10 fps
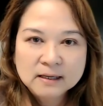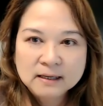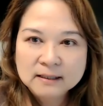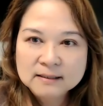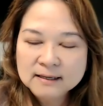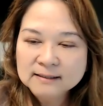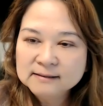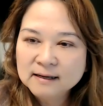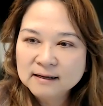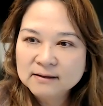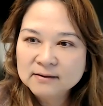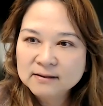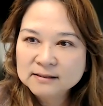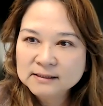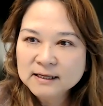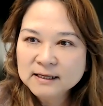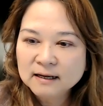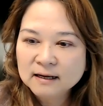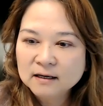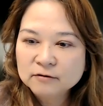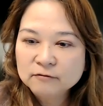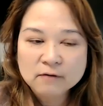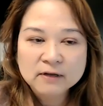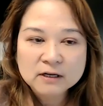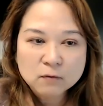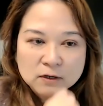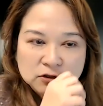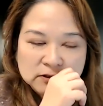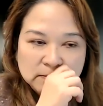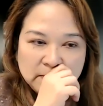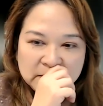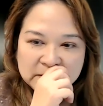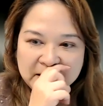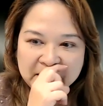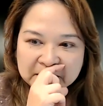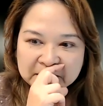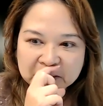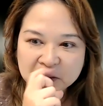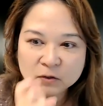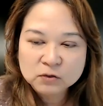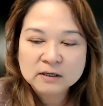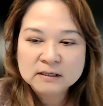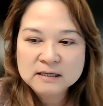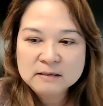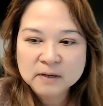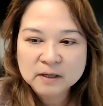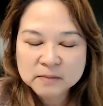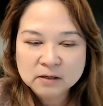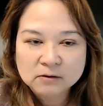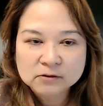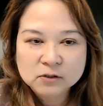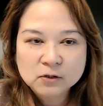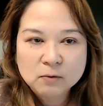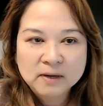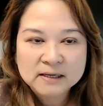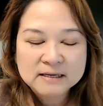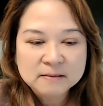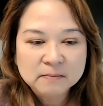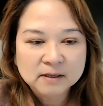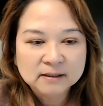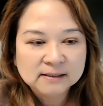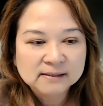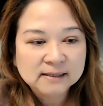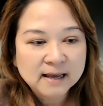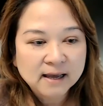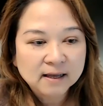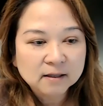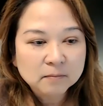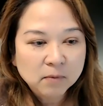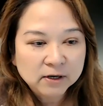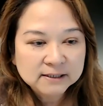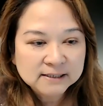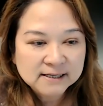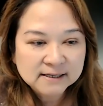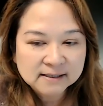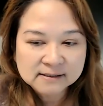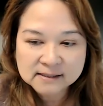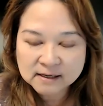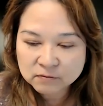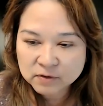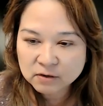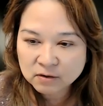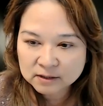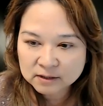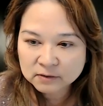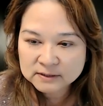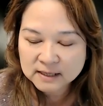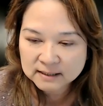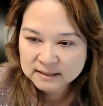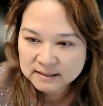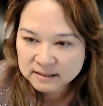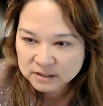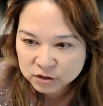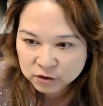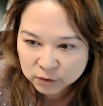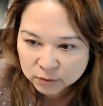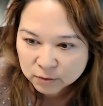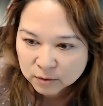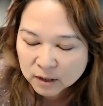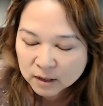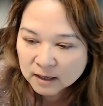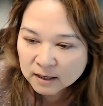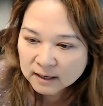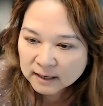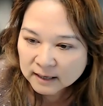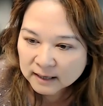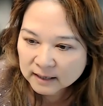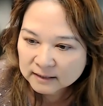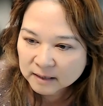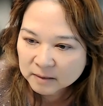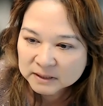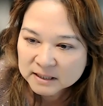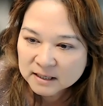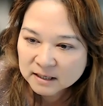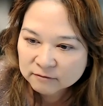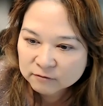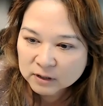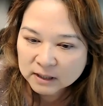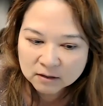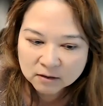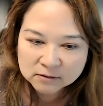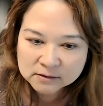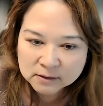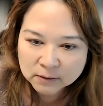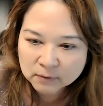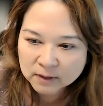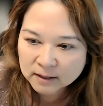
yes, that's it. If you have any questions about that, you can email me also. My email is lmartinez@riohondo.edu. And Emily, if you can also